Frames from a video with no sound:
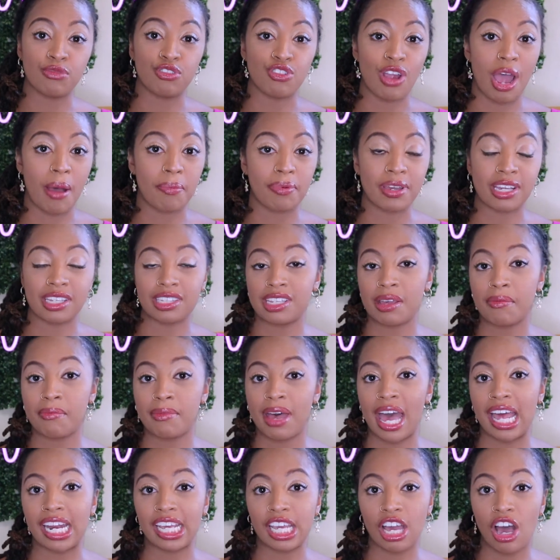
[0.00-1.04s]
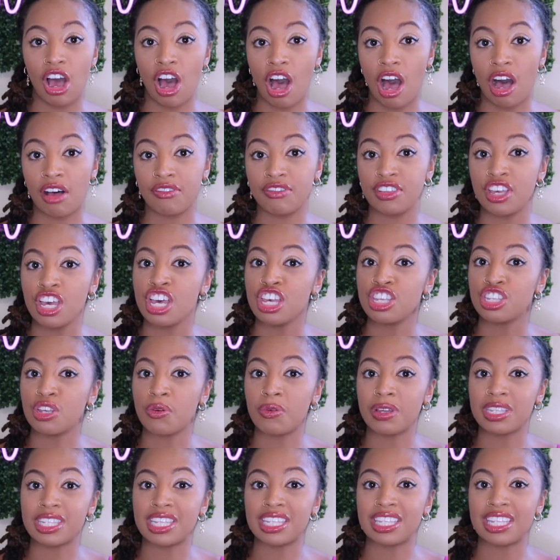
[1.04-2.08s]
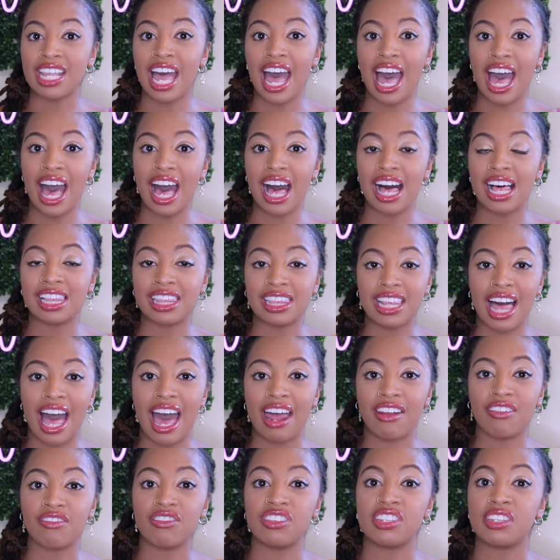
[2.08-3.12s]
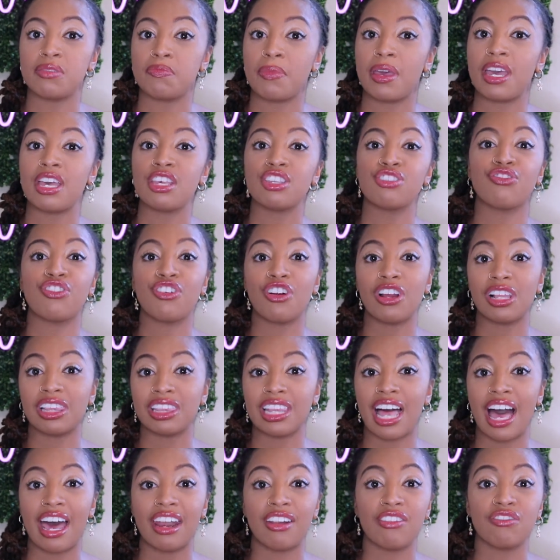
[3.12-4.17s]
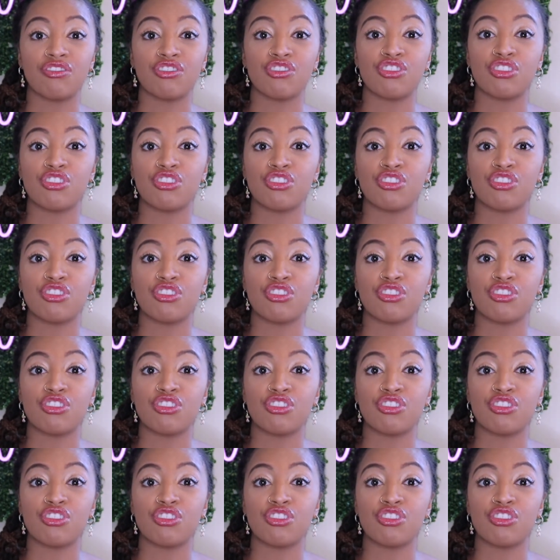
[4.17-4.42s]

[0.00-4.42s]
dropping somebody off? So it's not a lot of space for a lot of